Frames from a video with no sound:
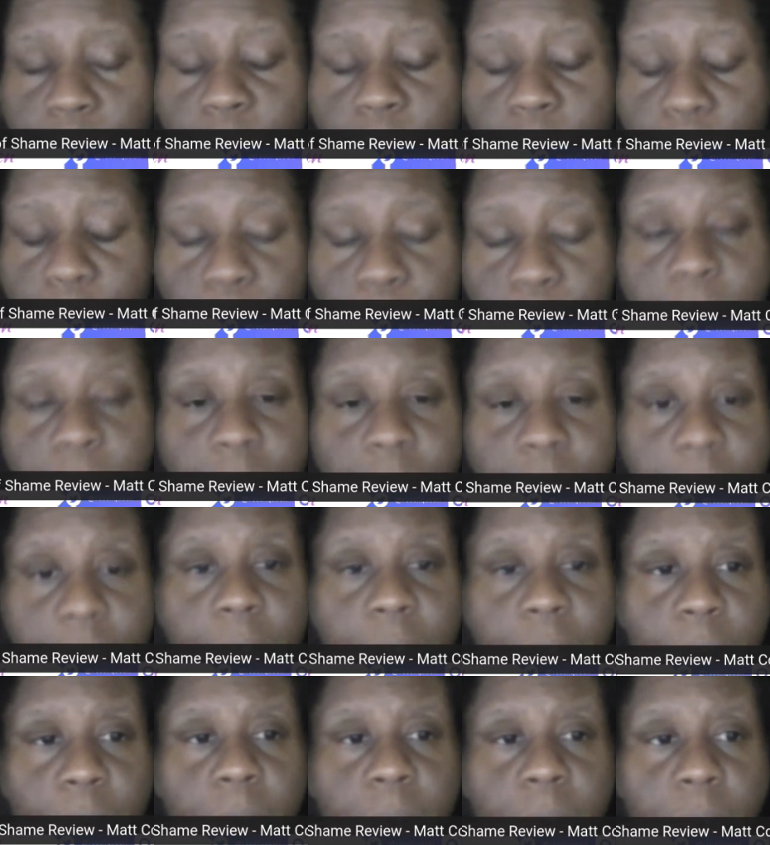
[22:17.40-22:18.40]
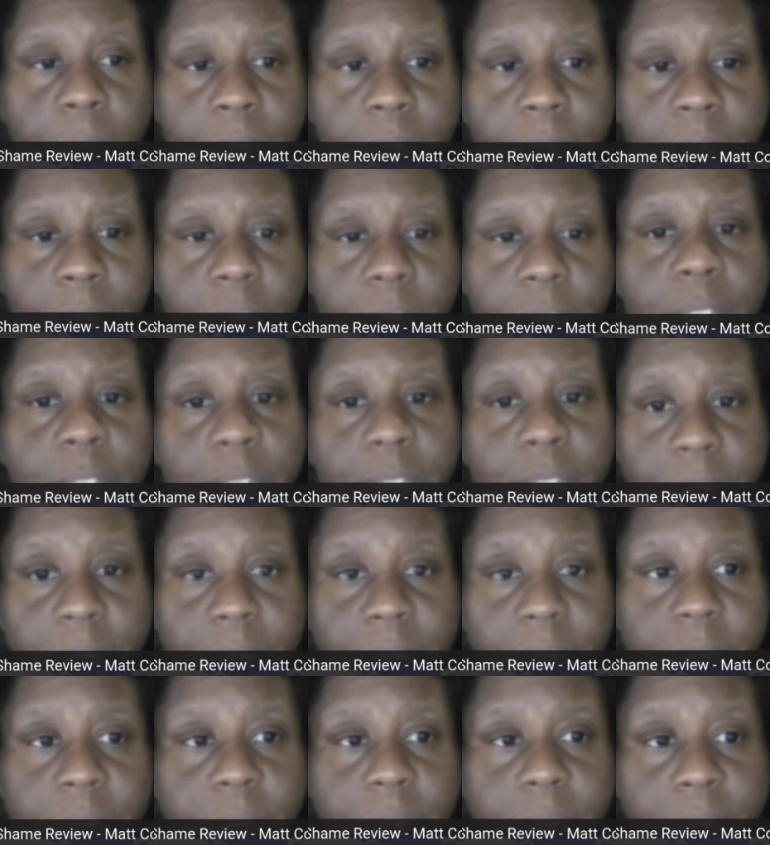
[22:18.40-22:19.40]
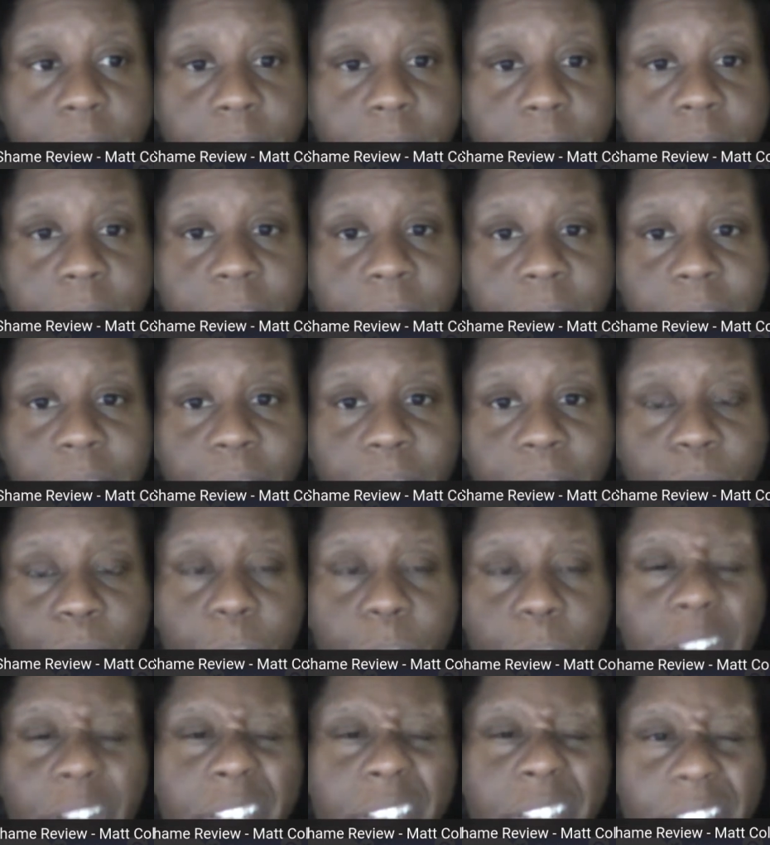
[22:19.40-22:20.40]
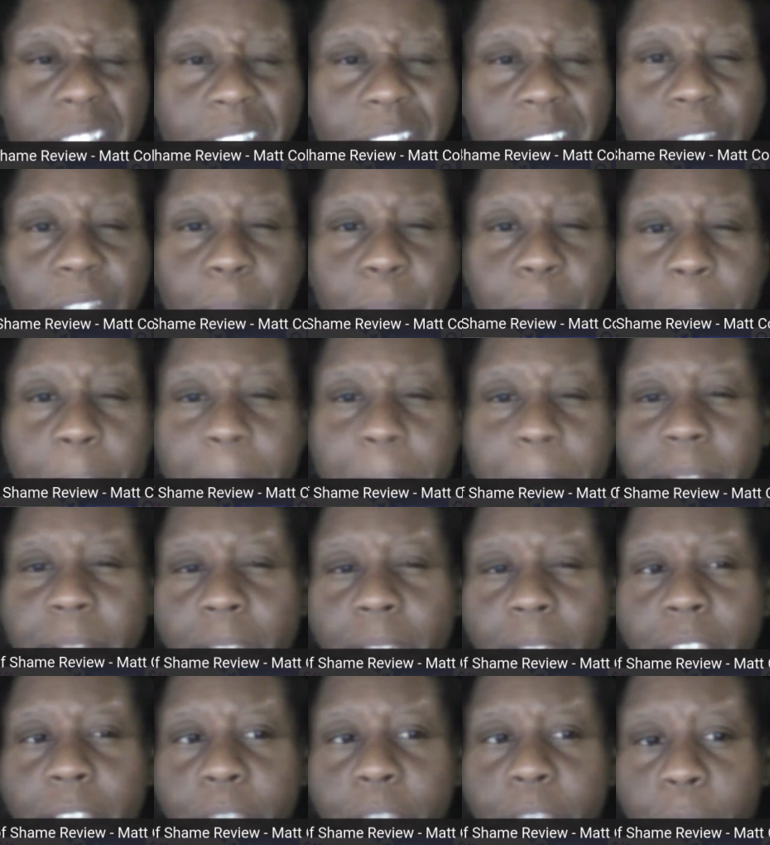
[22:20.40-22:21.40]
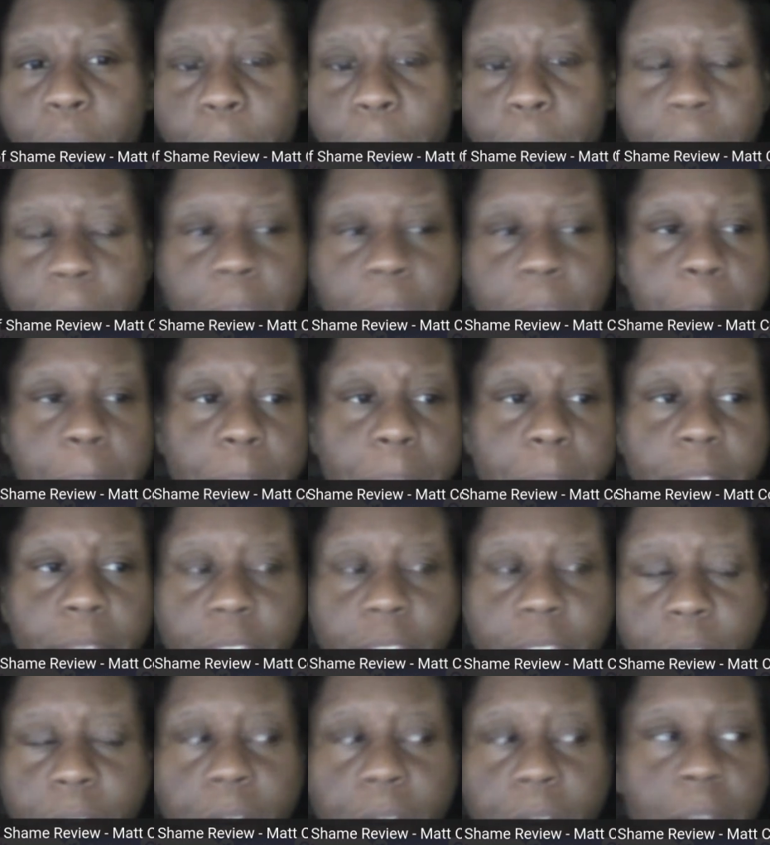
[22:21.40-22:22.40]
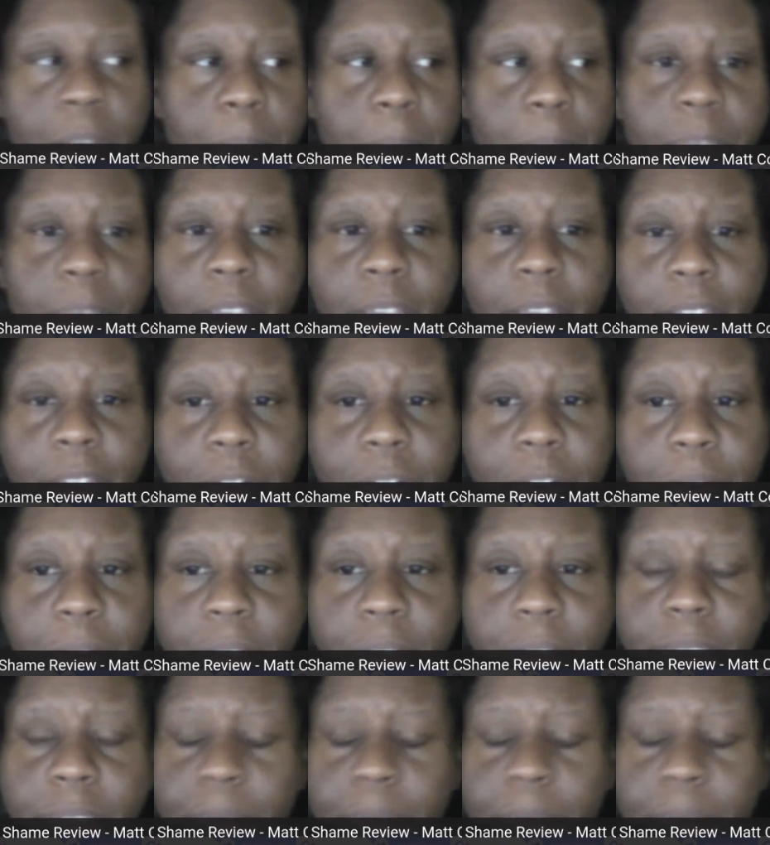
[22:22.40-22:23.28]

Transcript: you can get on a list. Well, I should say maybe not you, but maybe like your IP address,